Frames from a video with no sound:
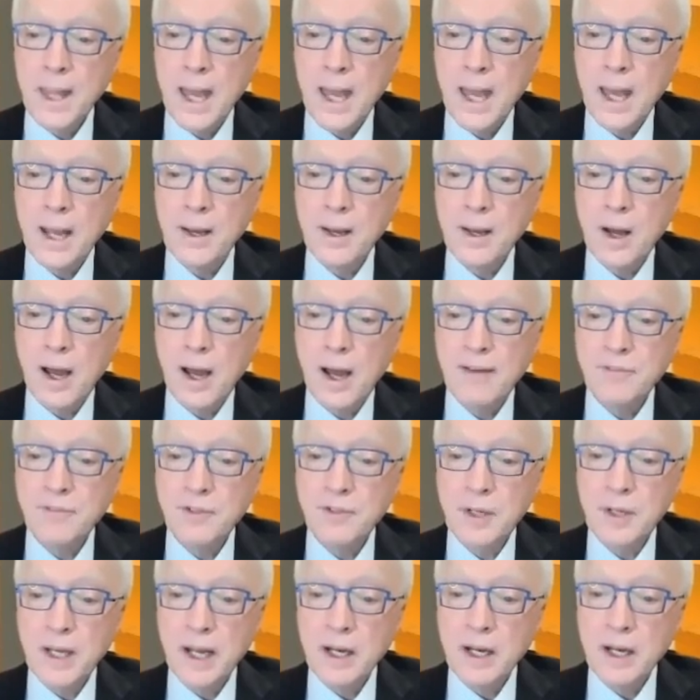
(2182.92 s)
And
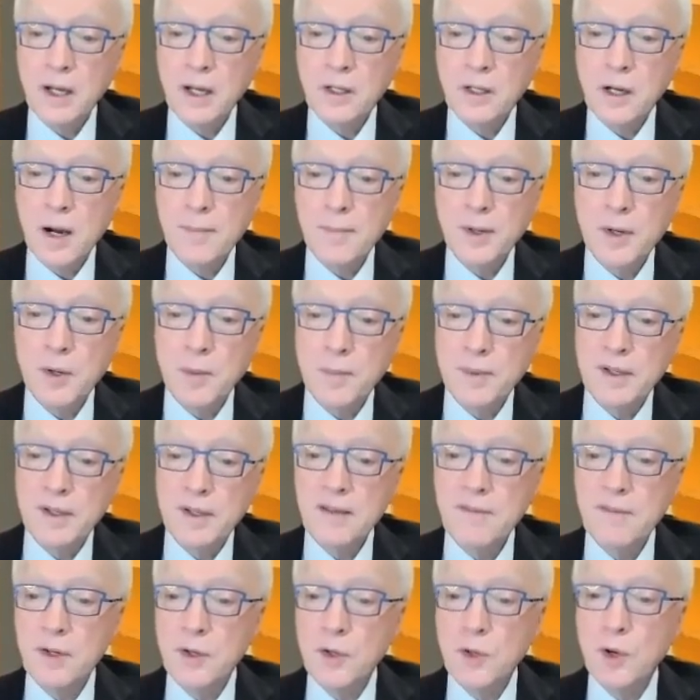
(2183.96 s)
after getting on
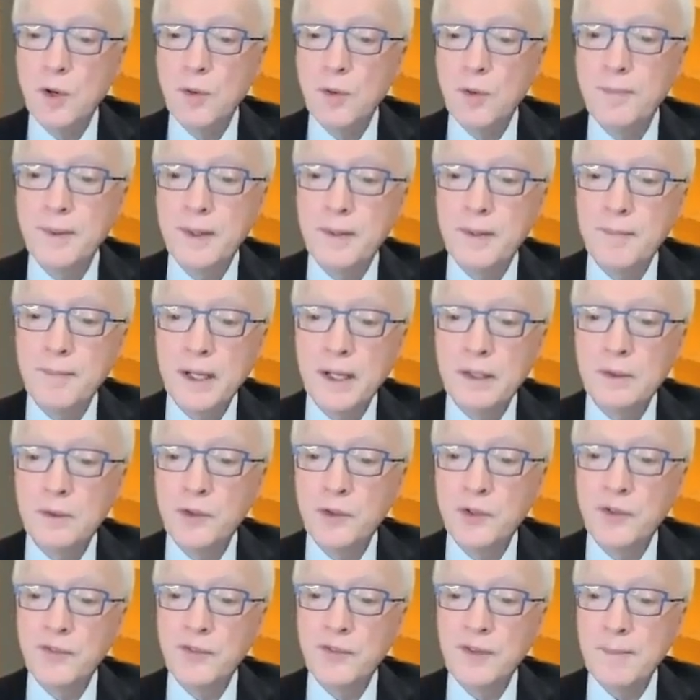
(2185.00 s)
carbidopa-levodopa, my
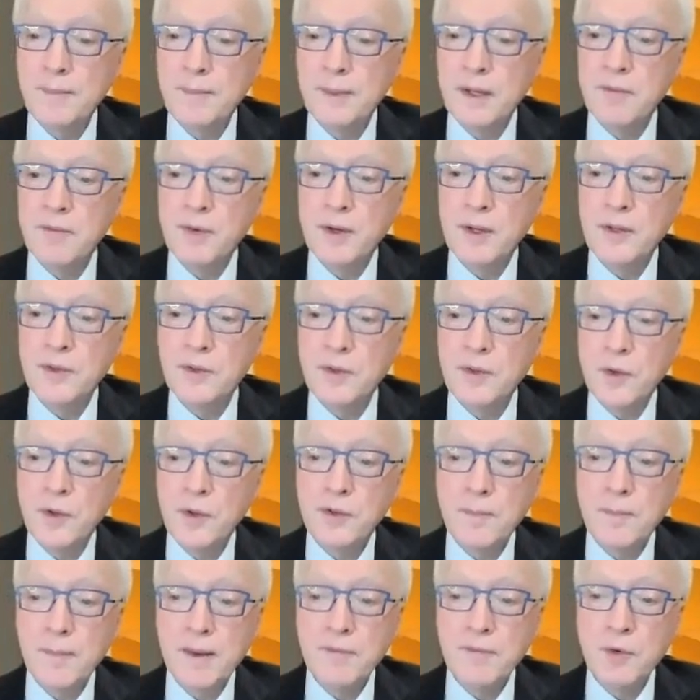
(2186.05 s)
closest family and friends
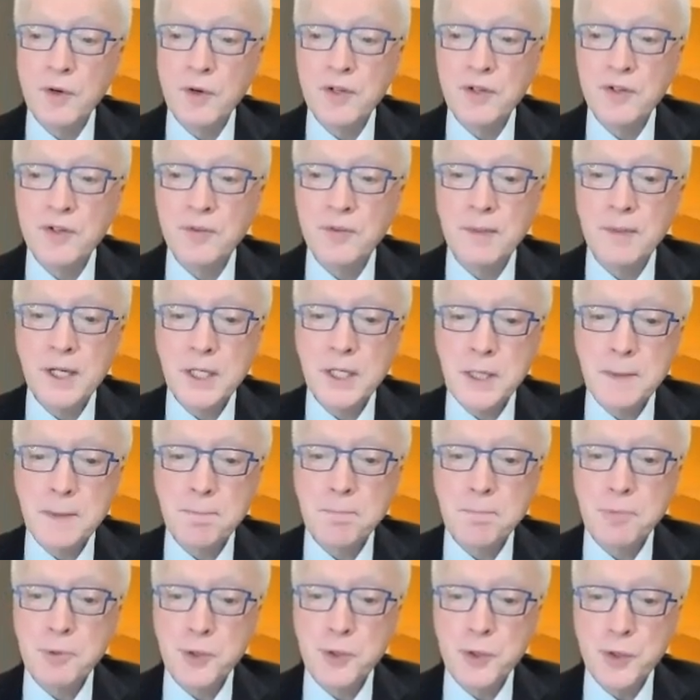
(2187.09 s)
noticed that my voice is much
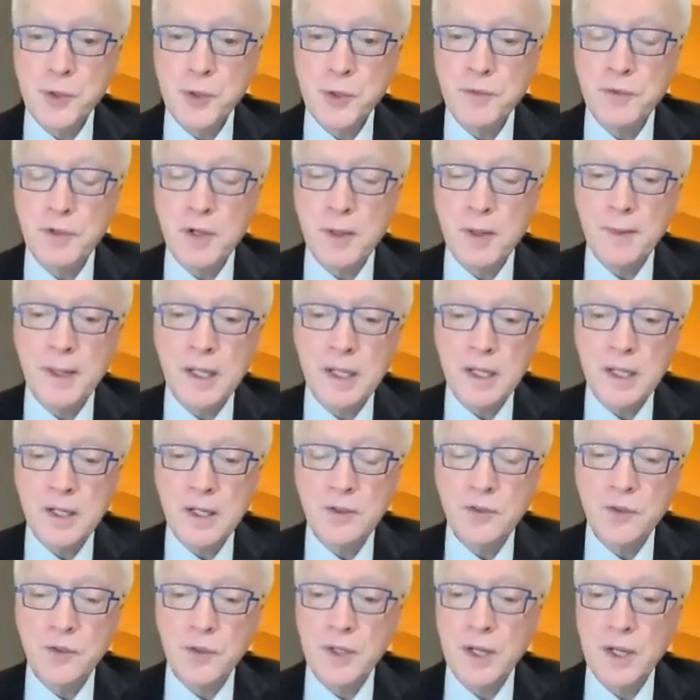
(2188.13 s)
improved. I mean,
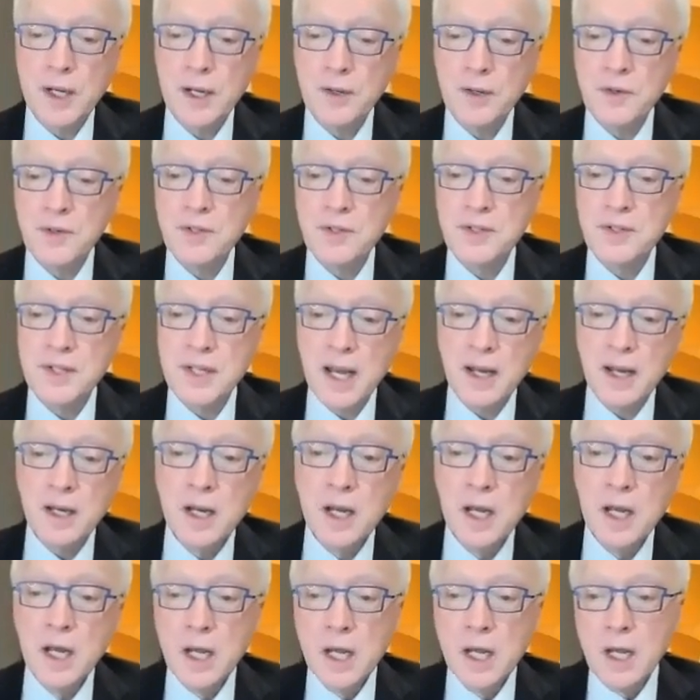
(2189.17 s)
easier to understand.
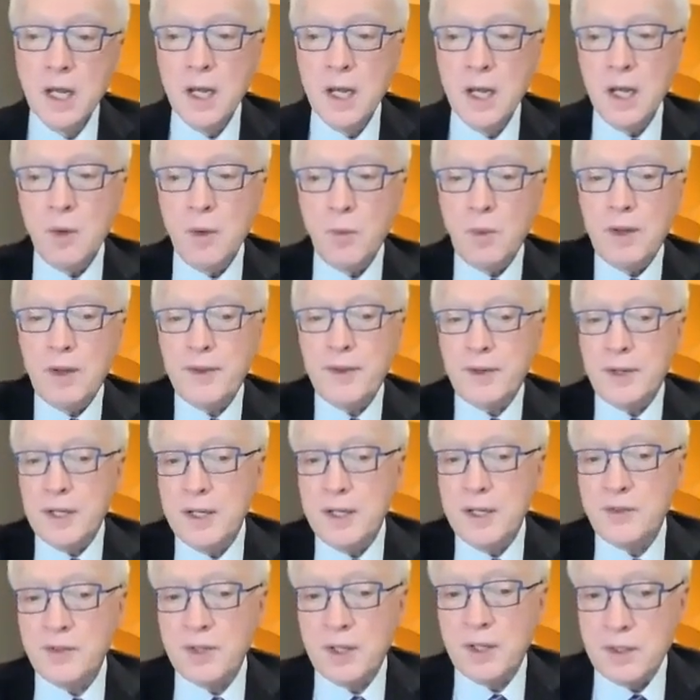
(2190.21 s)
Well, there
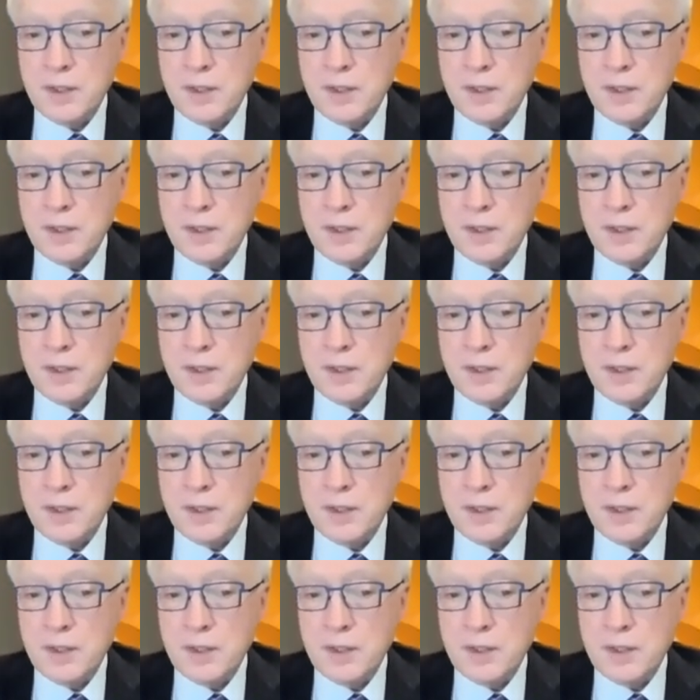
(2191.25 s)
is